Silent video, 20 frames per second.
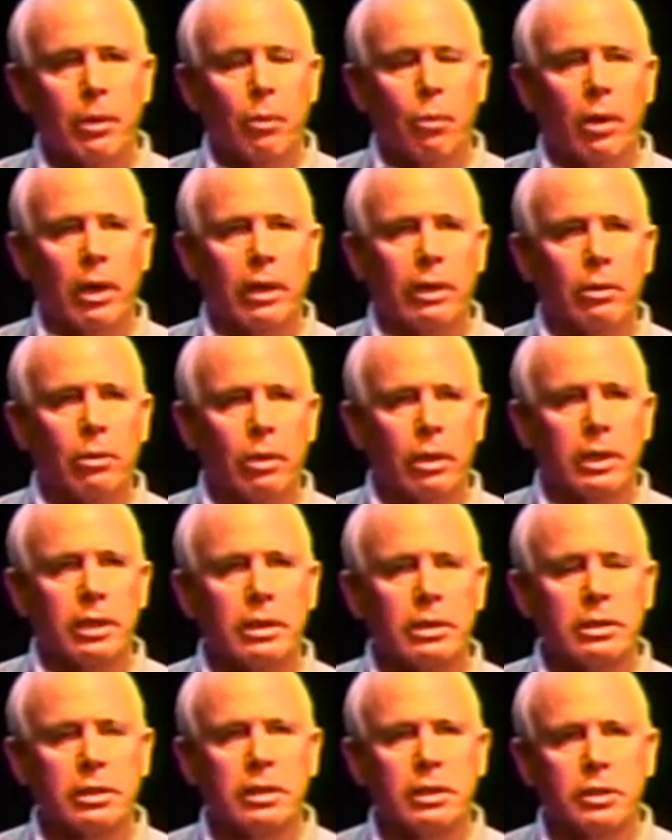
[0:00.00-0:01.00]
When an
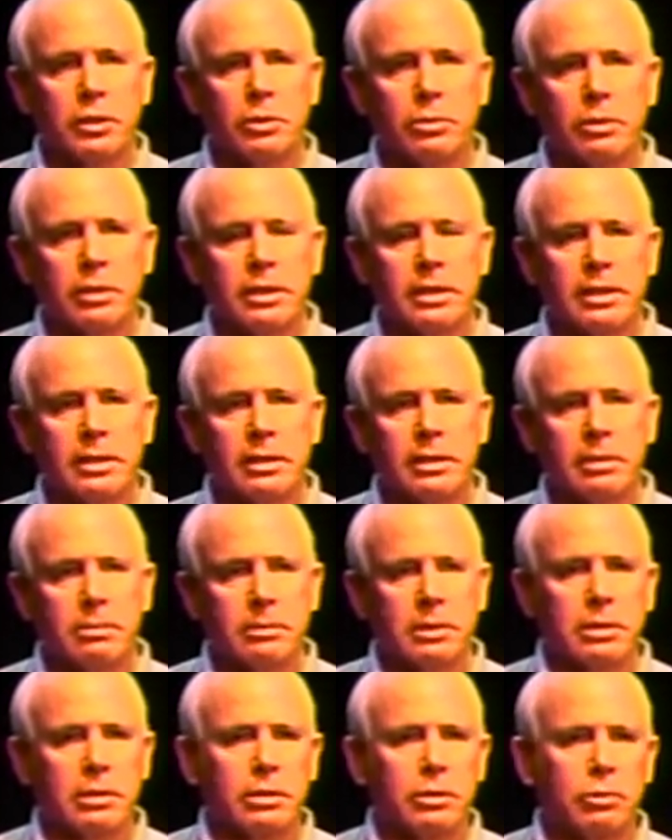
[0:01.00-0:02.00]
organ, tissue, or
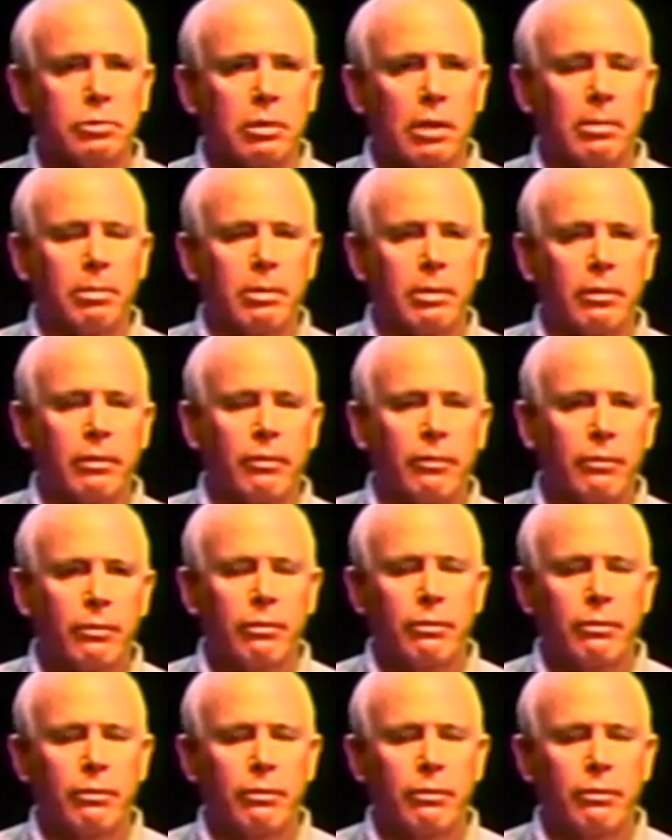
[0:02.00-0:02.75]
system is in trouble,